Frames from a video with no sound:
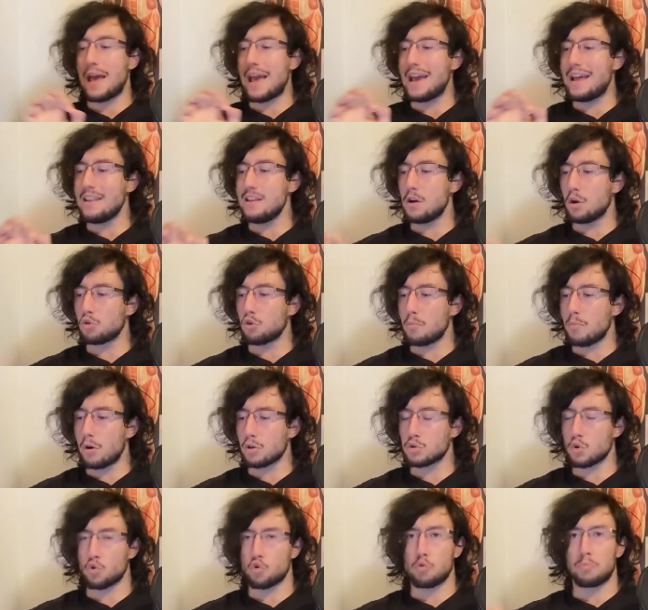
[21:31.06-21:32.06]
Any other
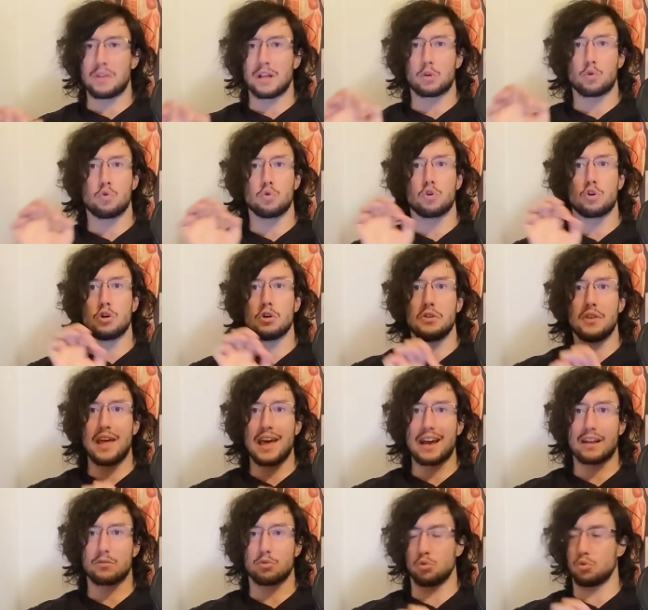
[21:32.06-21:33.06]
muscle group that could
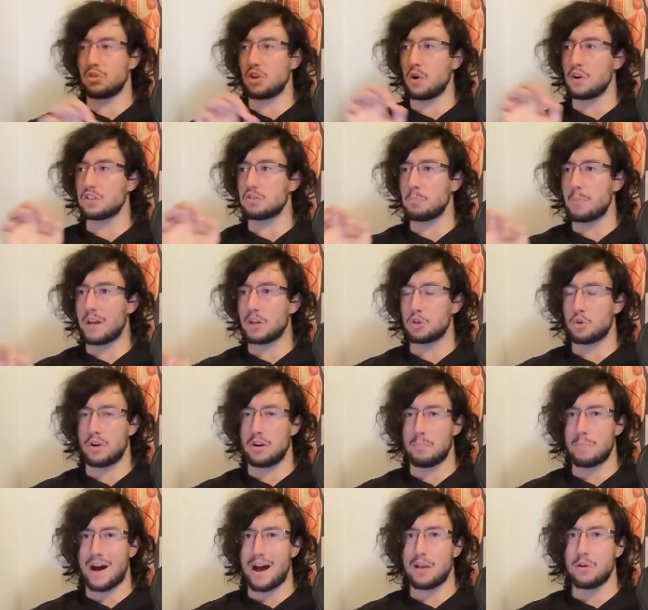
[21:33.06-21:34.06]
connect to the teres major
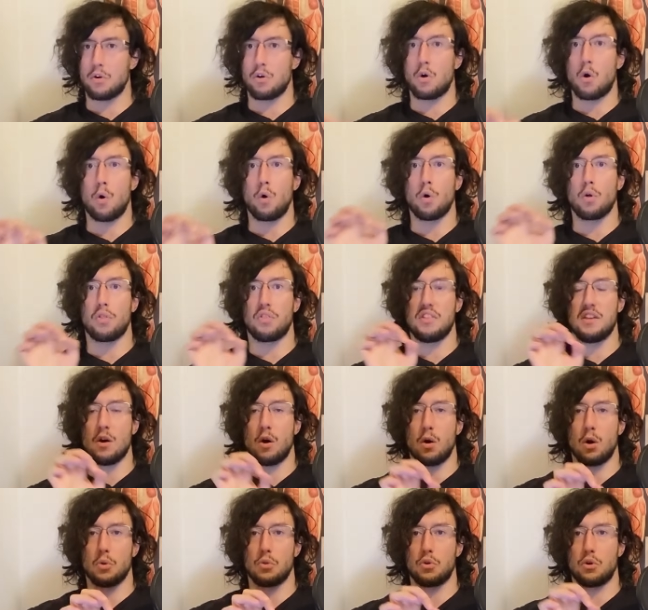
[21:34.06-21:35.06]
and minor or the
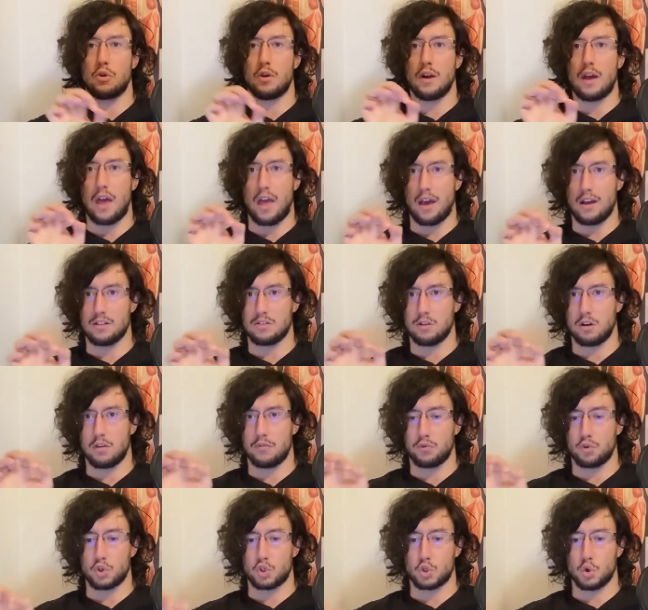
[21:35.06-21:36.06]
other heads
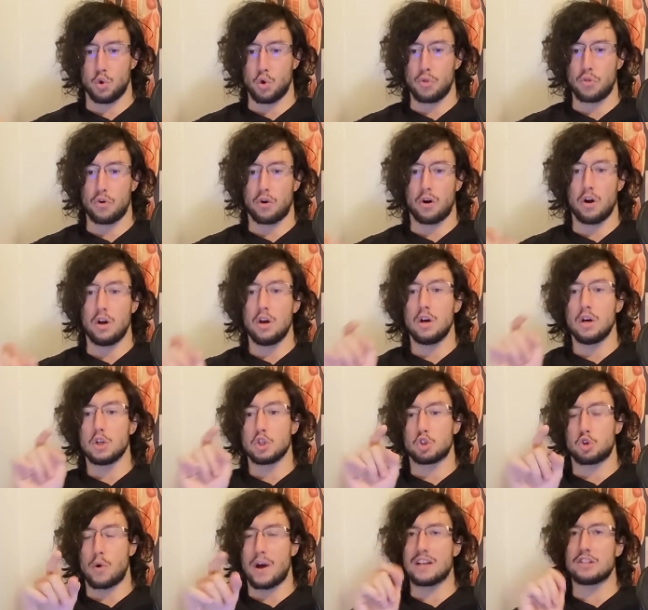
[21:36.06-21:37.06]
of the shoulder.
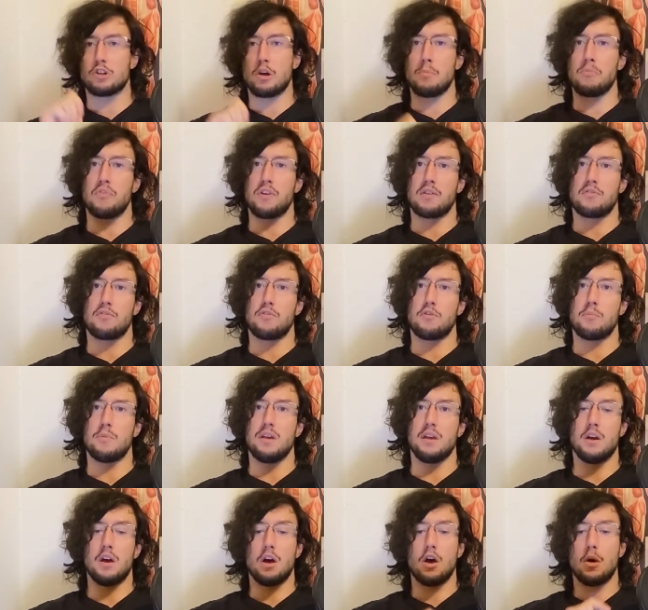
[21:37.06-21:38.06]
Try something for
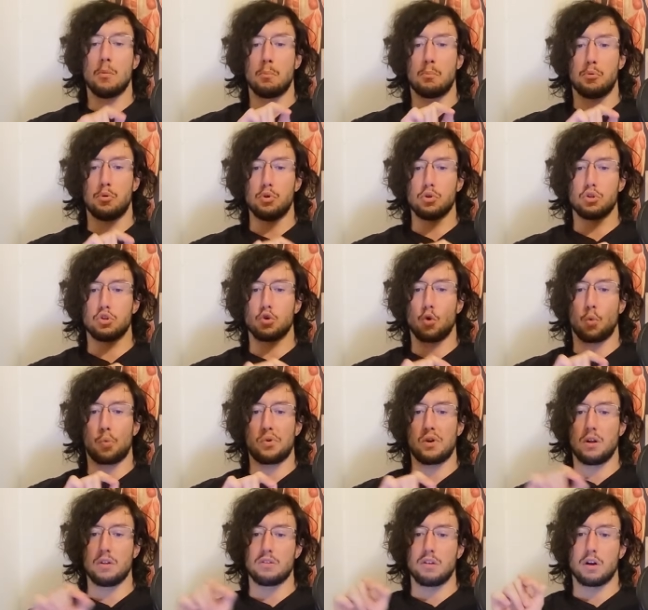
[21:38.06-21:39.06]
me. Put your
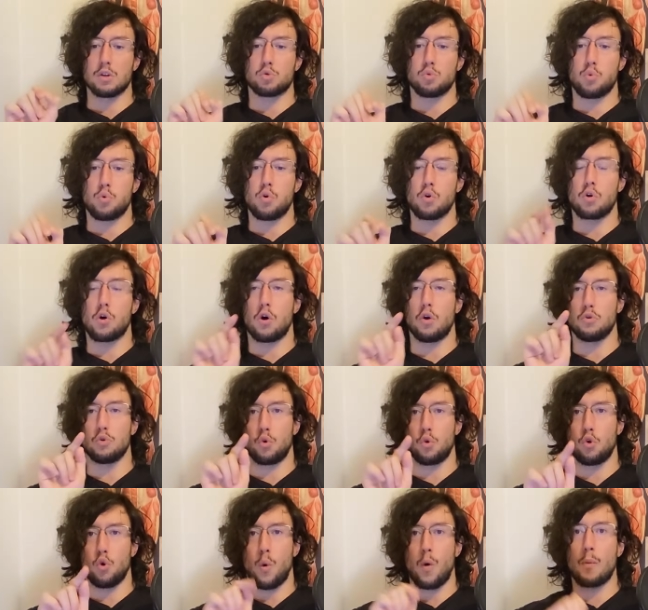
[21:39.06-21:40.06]
rear delt work on
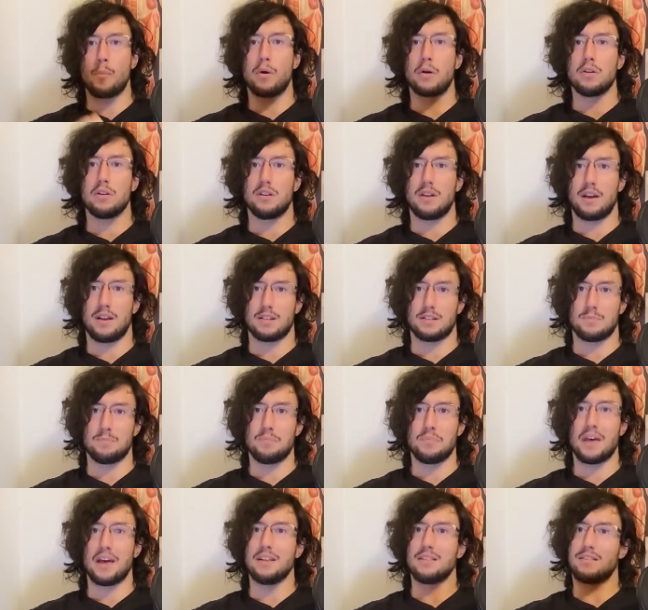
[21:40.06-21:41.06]
your lower body days
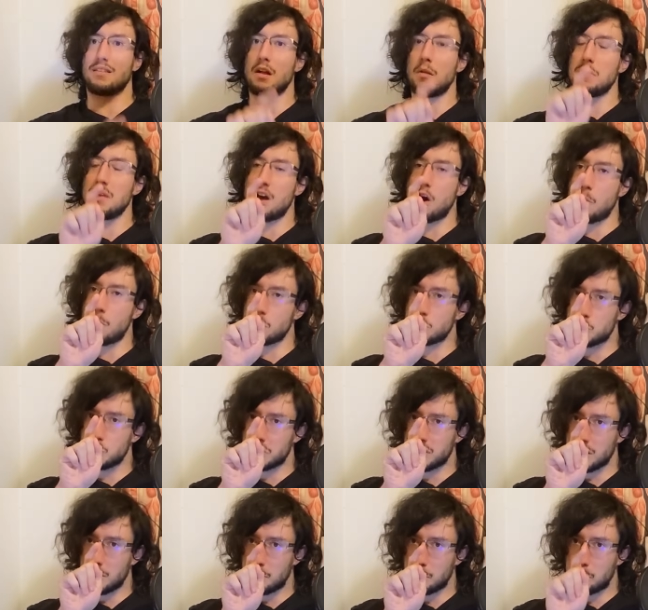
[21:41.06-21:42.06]
and tell me how much you
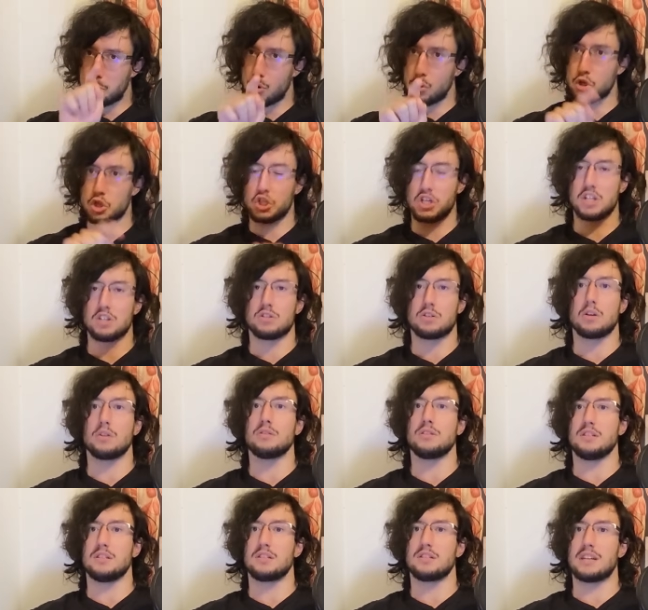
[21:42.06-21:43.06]
can push these,
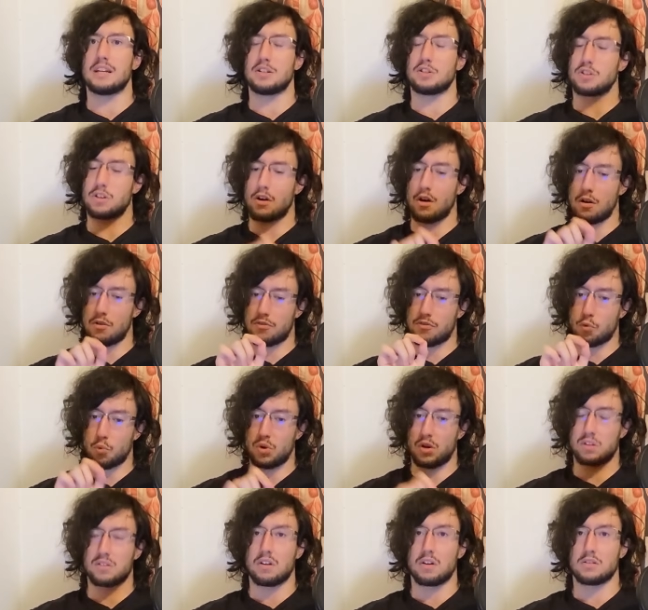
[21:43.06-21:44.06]
these sets of
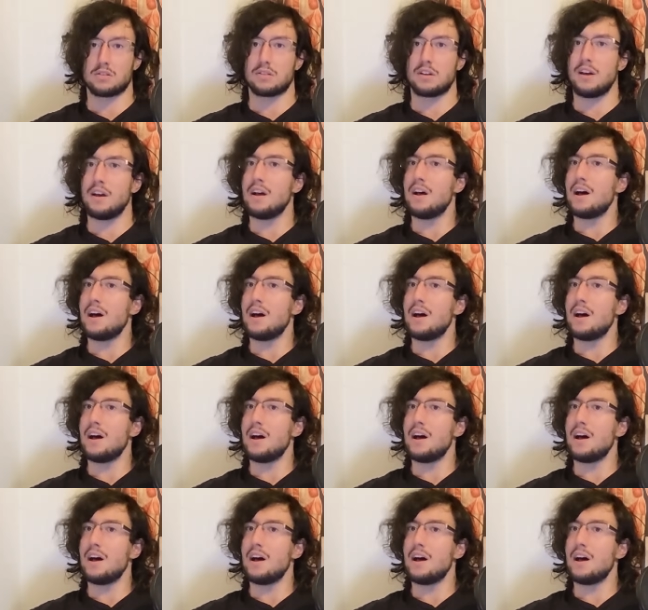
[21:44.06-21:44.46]
rear delts.